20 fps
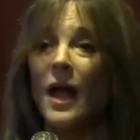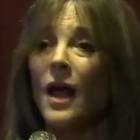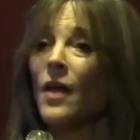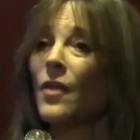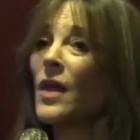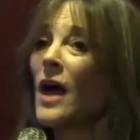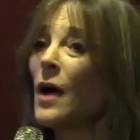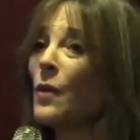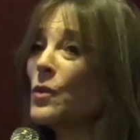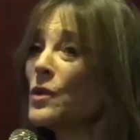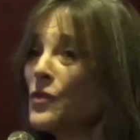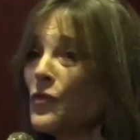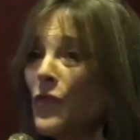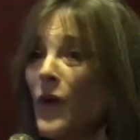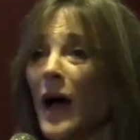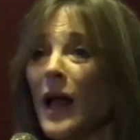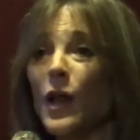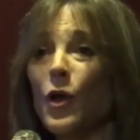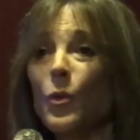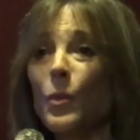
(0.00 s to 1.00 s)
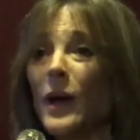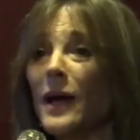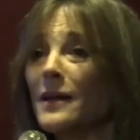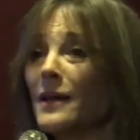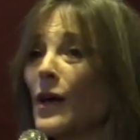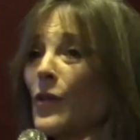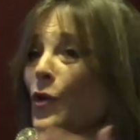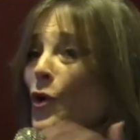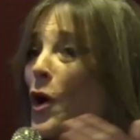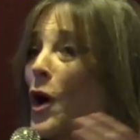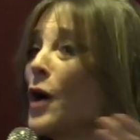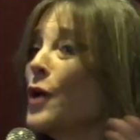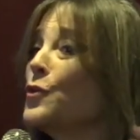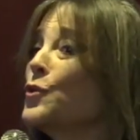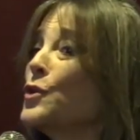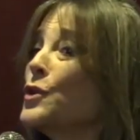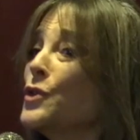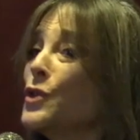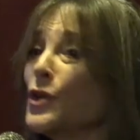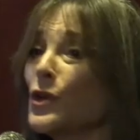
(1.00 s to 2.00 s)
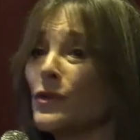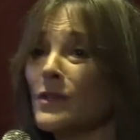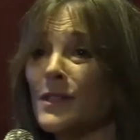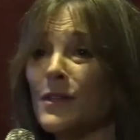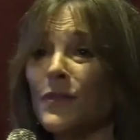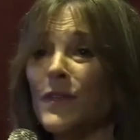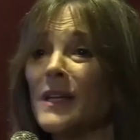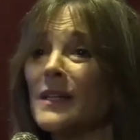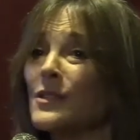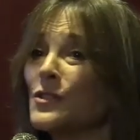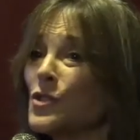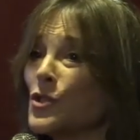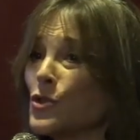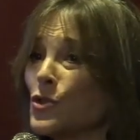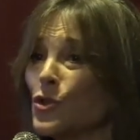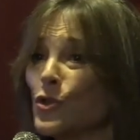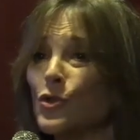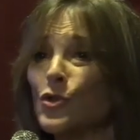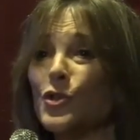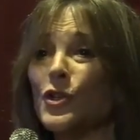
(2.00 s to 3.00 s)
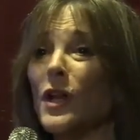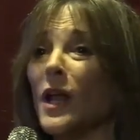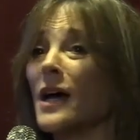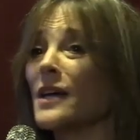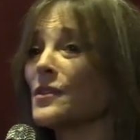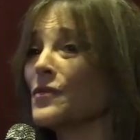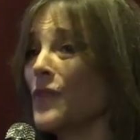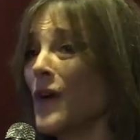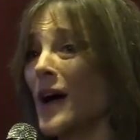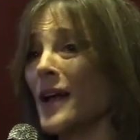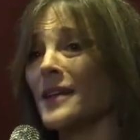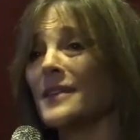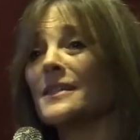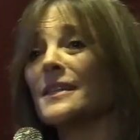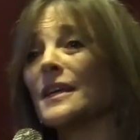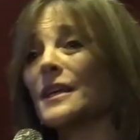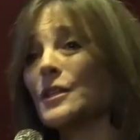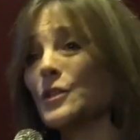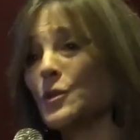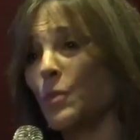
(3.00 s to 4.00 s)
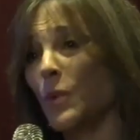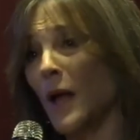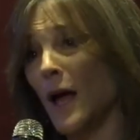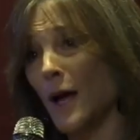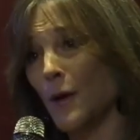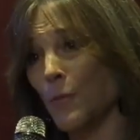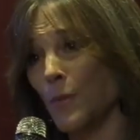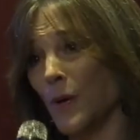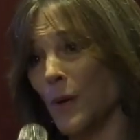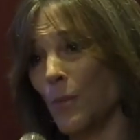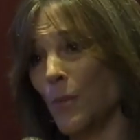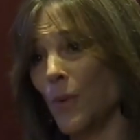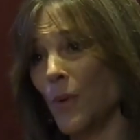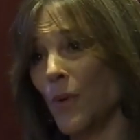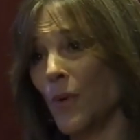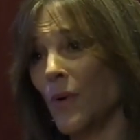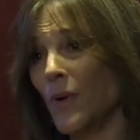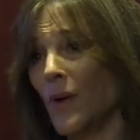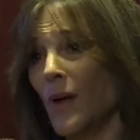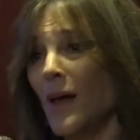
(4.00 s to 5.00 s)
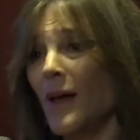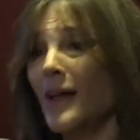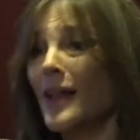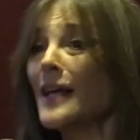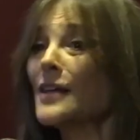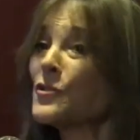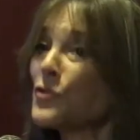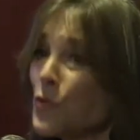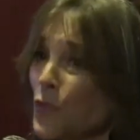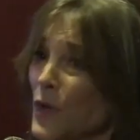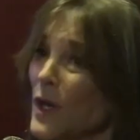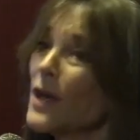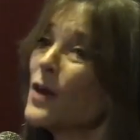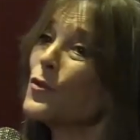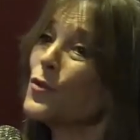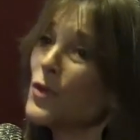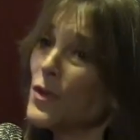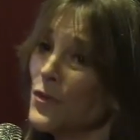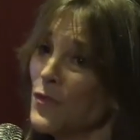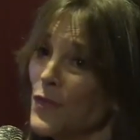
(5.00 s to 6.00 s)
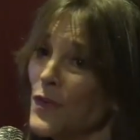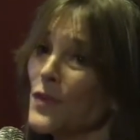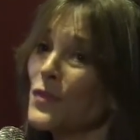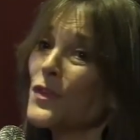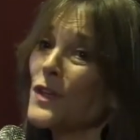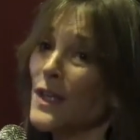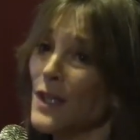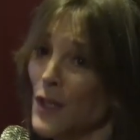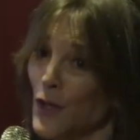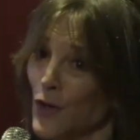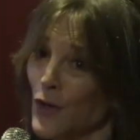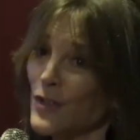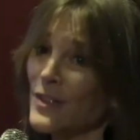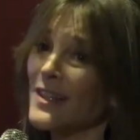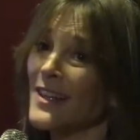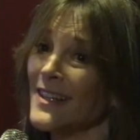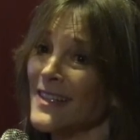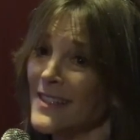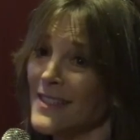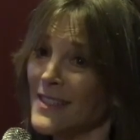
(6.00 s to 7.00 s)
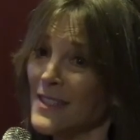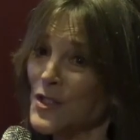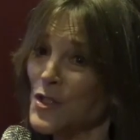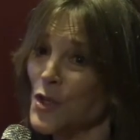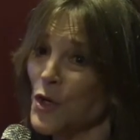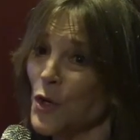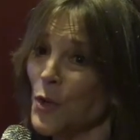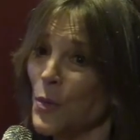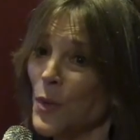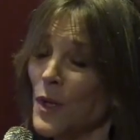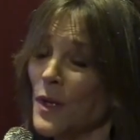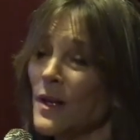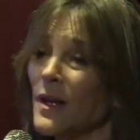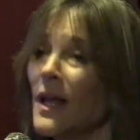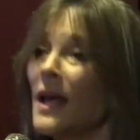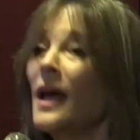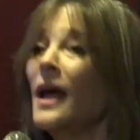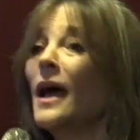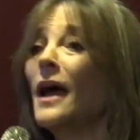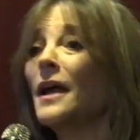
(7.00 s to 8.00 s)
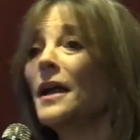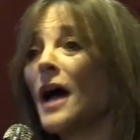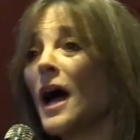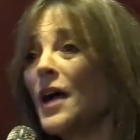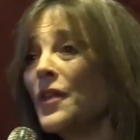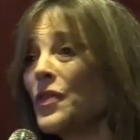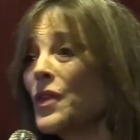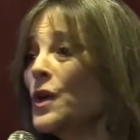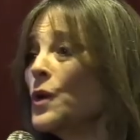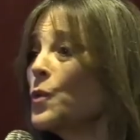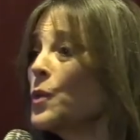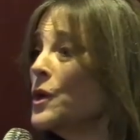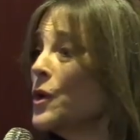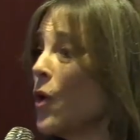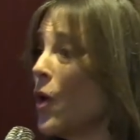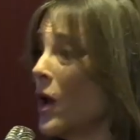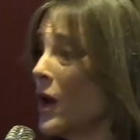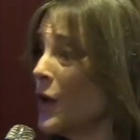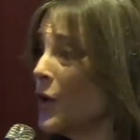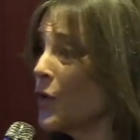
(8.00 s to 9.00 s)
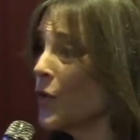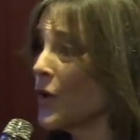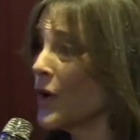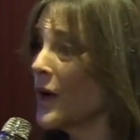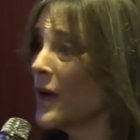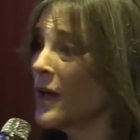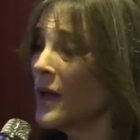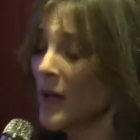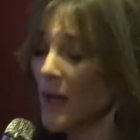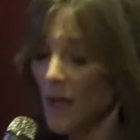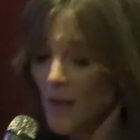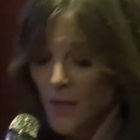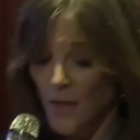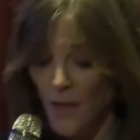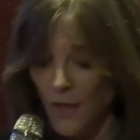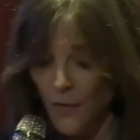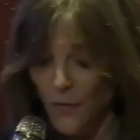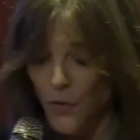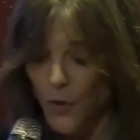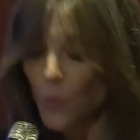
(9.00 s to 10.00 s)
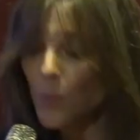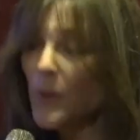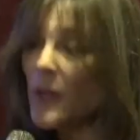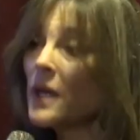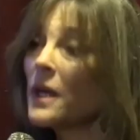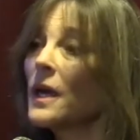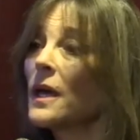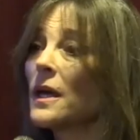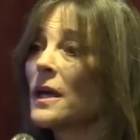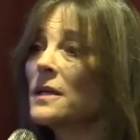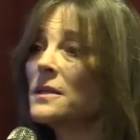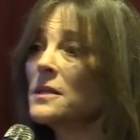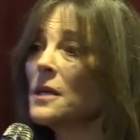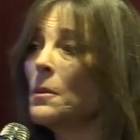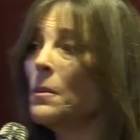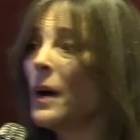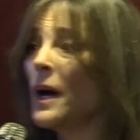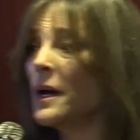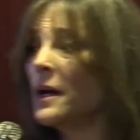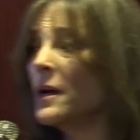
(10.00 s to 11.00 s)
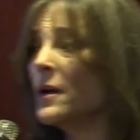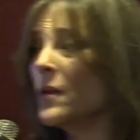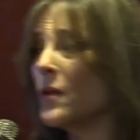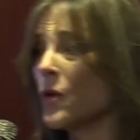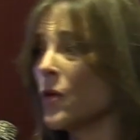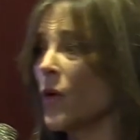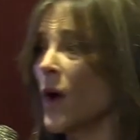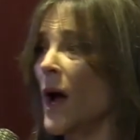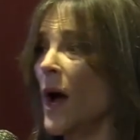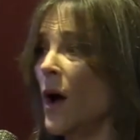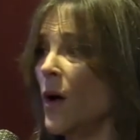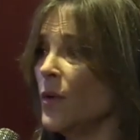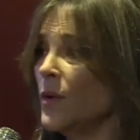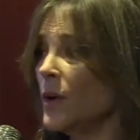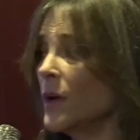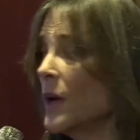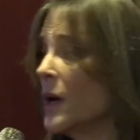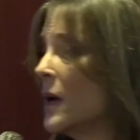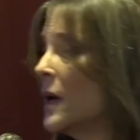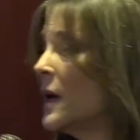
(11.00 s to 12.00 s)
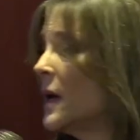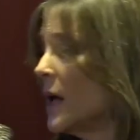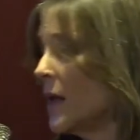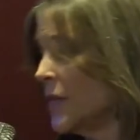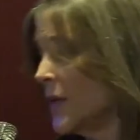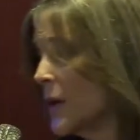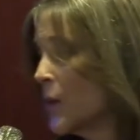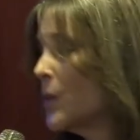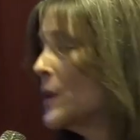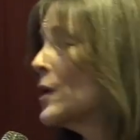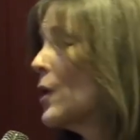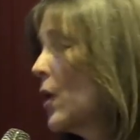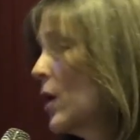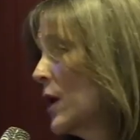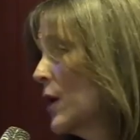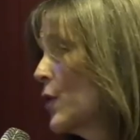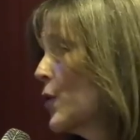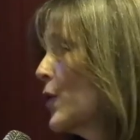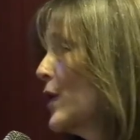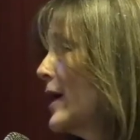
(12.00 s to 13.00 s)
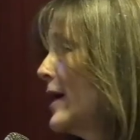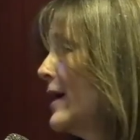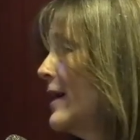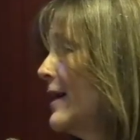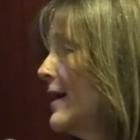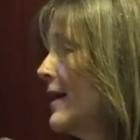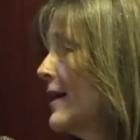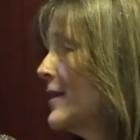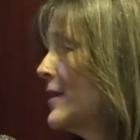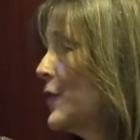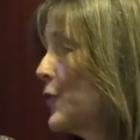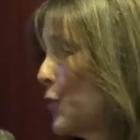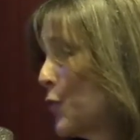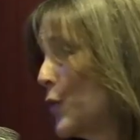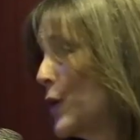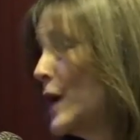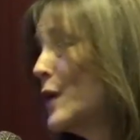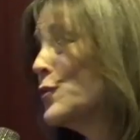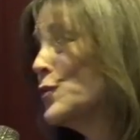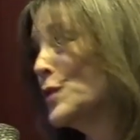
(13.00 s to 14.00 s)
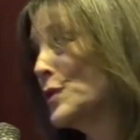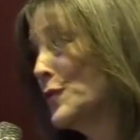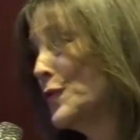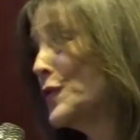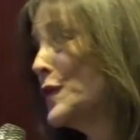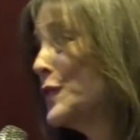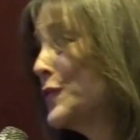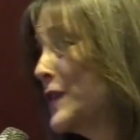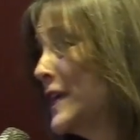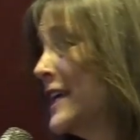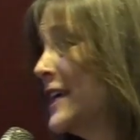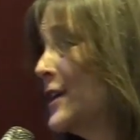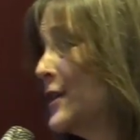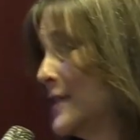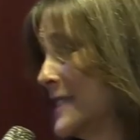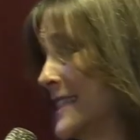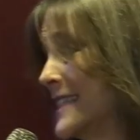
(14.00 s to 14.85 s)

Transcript: That was followed by another 100 years of institutionalized violence against Black people. That's 350 years, ladies and gentlemen. And I think we'd all agree that if you've been kicking somebody to the ground, and I think we'd all agree that 350 years